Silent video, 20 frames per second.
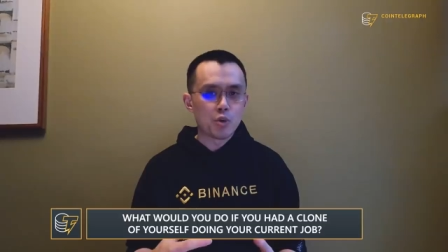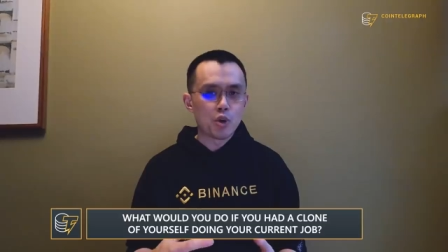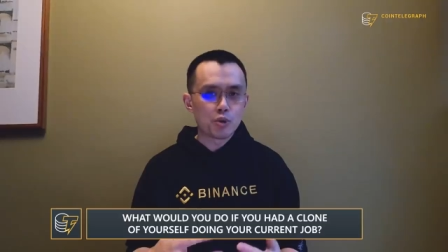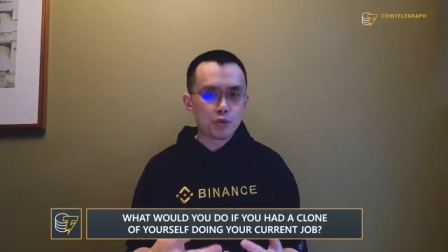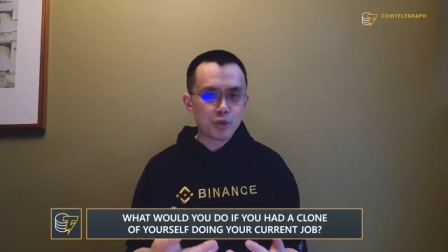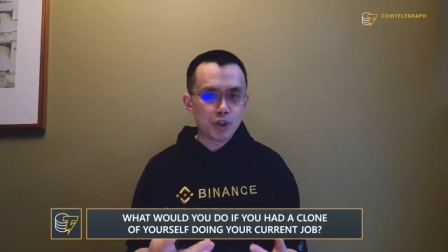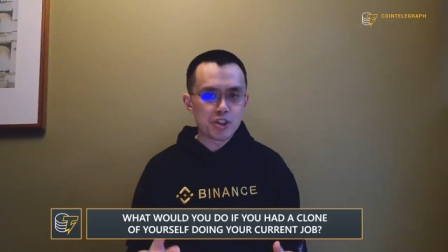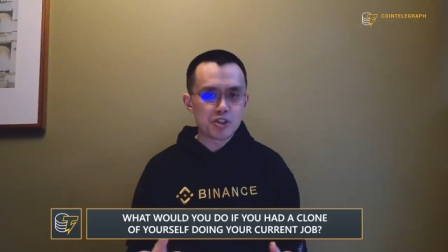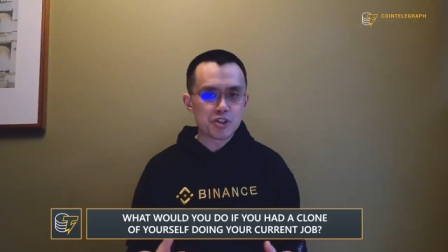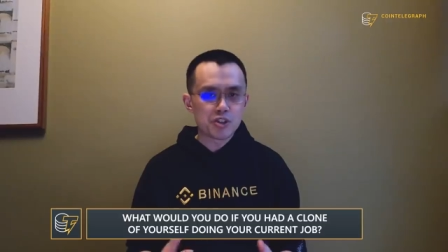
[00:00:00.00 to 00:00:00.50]
more
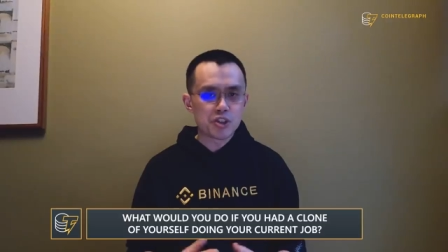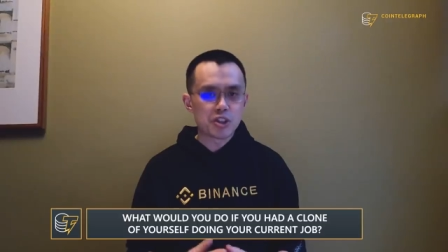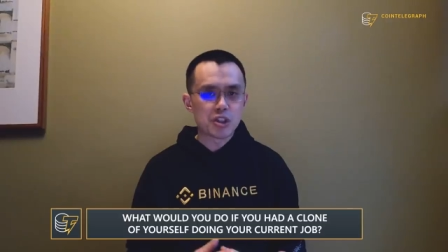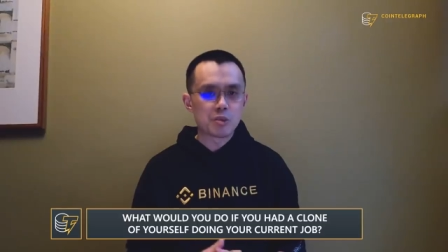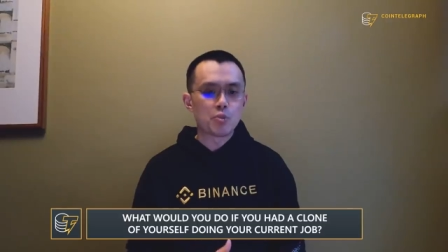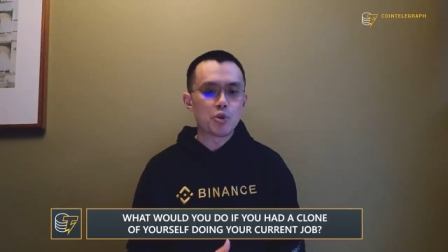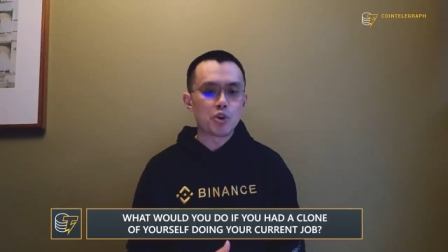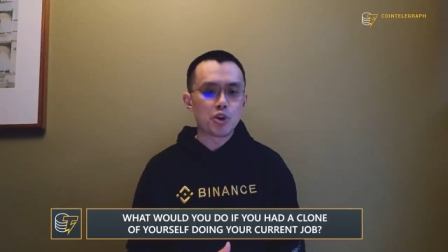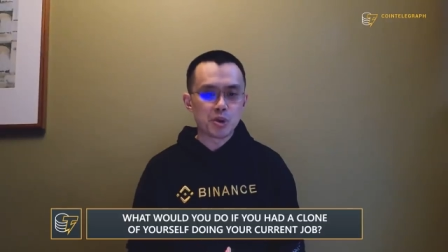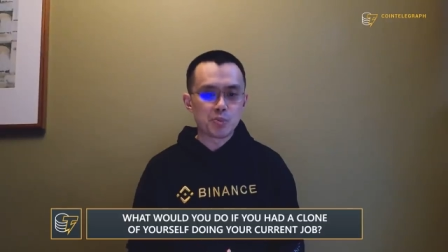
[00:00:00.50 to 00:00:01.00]
research
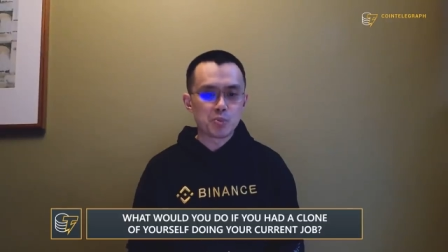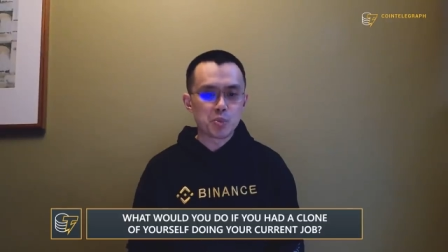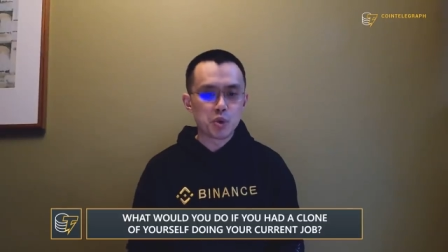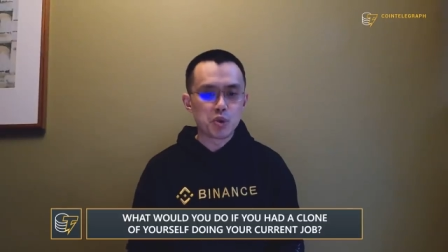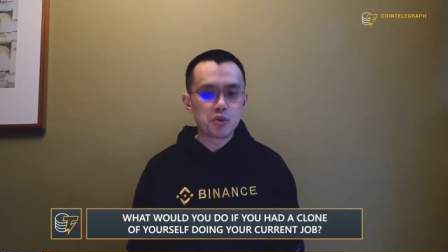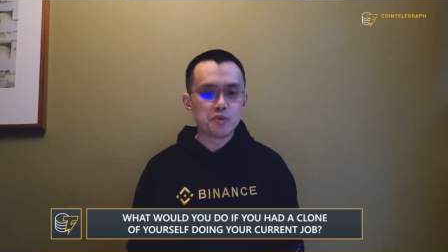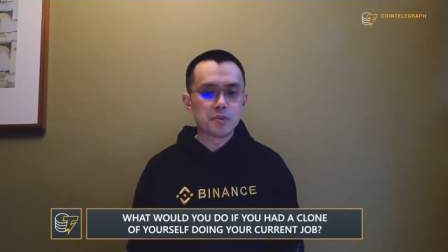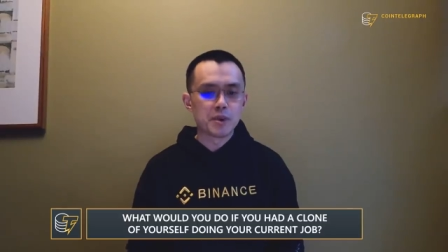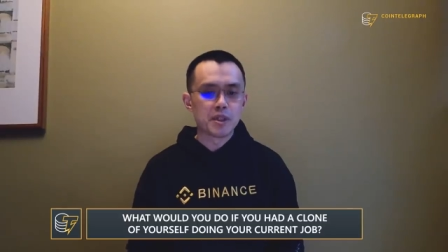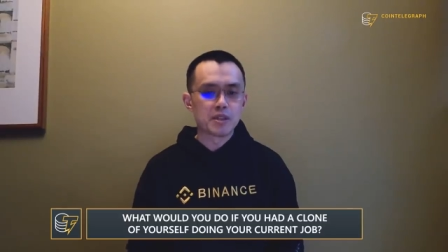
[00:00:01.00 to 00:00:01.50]
and more
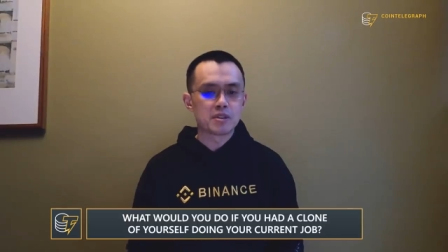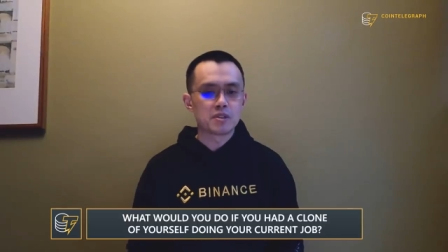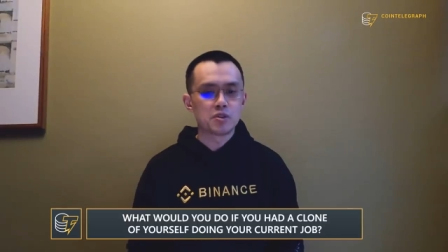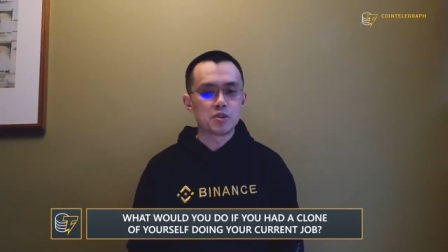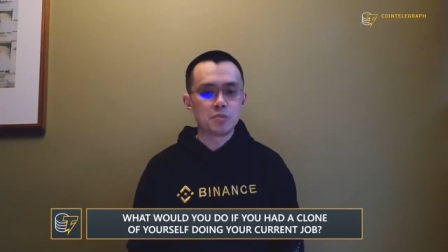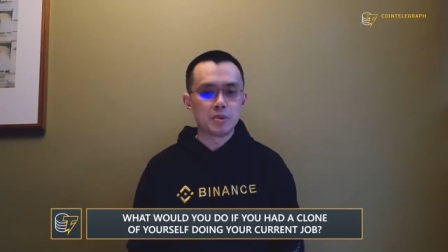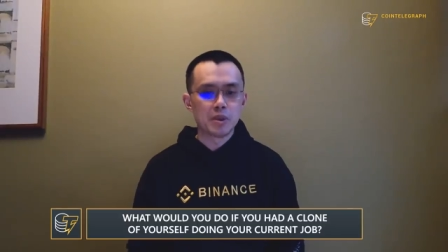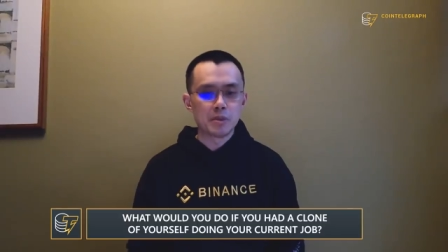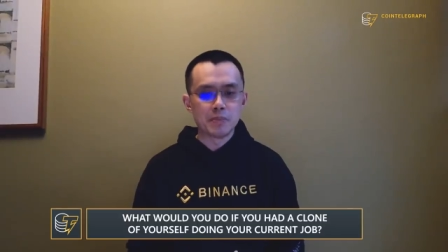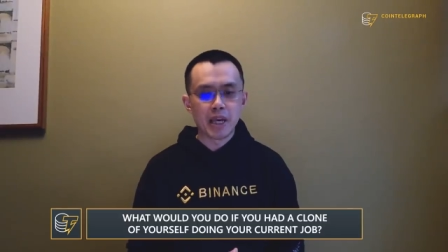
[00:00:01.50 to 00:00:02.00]
improvements
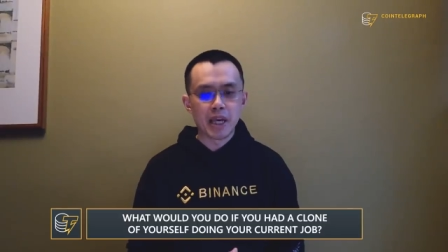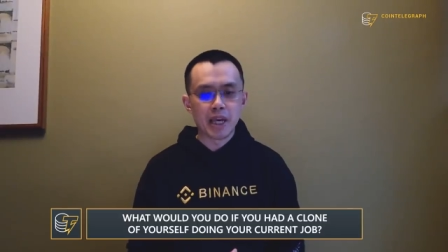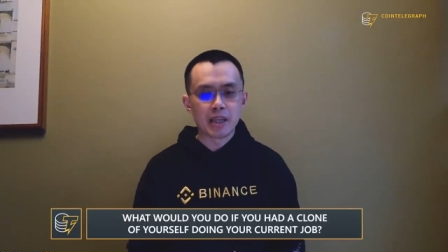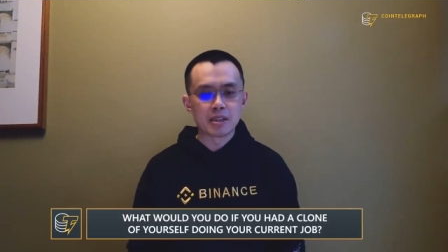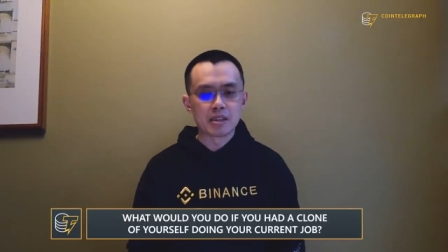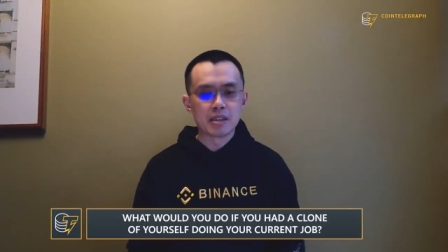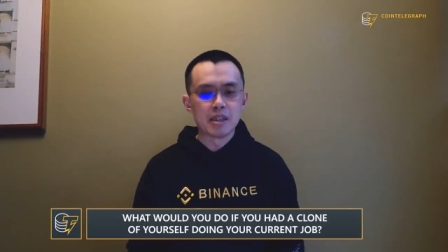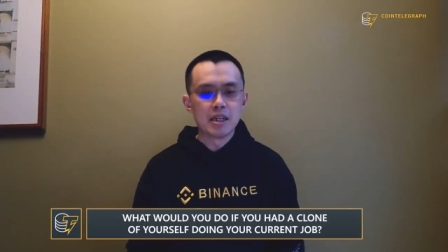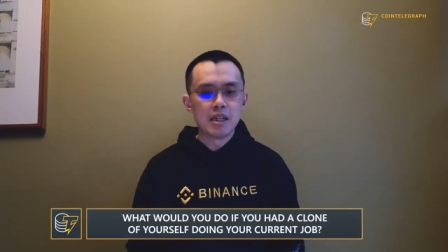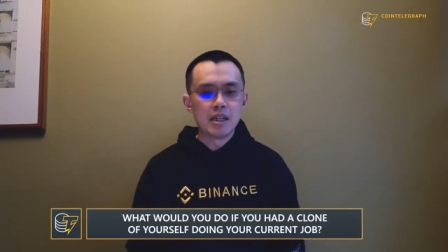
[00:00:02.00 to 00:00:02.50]
to be
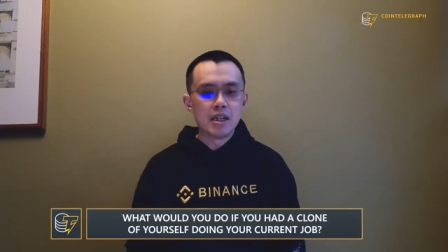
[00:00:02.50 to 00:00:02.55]
made